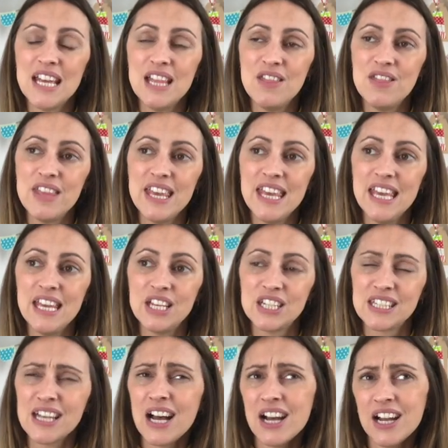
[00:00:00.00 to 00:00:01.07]
in the
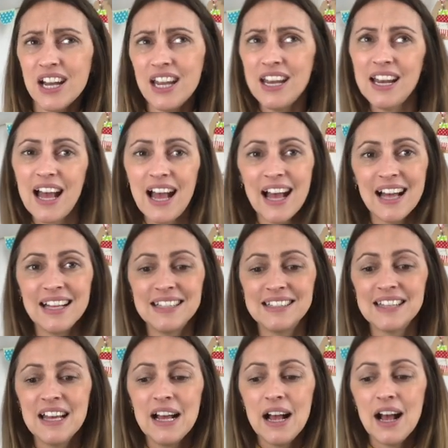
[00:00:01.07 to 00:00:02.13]
design and